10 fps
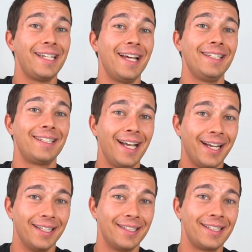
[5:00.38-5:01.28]
10
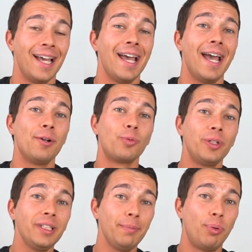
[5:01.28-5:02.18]
seconds and
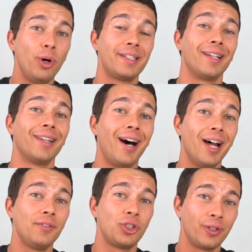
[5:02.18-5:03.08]
really puts a
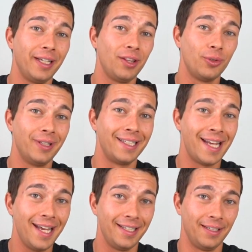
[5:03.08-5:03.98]
lot of strain through the
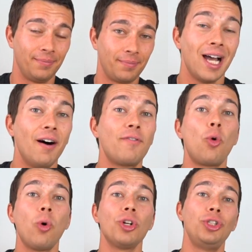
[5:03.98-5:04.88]
tendon. Of
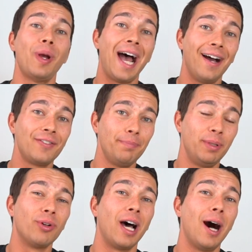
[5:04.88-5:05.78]
course, you have to
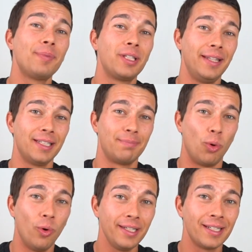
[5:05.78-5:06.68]
build up to this
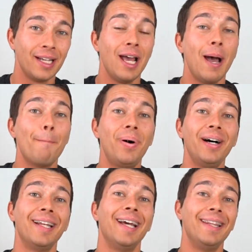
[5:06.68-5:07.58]
point,
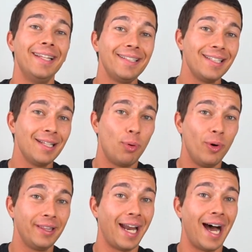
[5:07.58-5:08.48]
but this is the
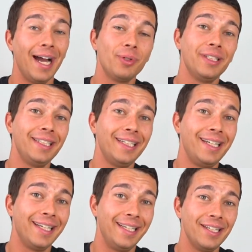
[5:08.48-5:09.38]
point that I really
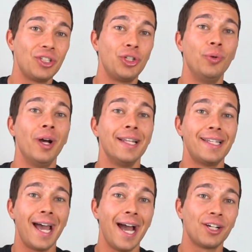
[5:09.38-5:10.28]
needed to get to
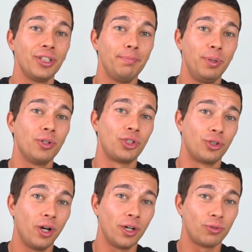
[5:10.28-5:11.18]
to actually build a
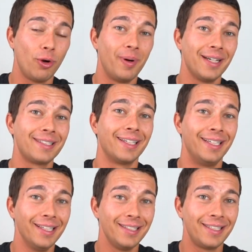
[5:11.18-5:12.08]
strong and robust
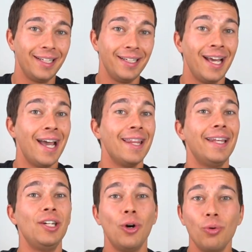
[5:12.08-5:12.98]
Achilles tendon
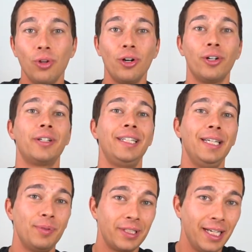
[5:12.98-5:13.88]
that no longer
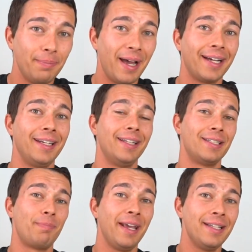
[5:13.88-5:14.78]
keeps getting back into
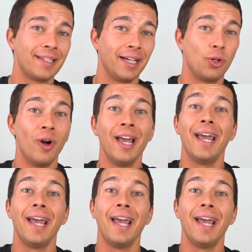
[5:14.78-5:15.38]
this pain cycle.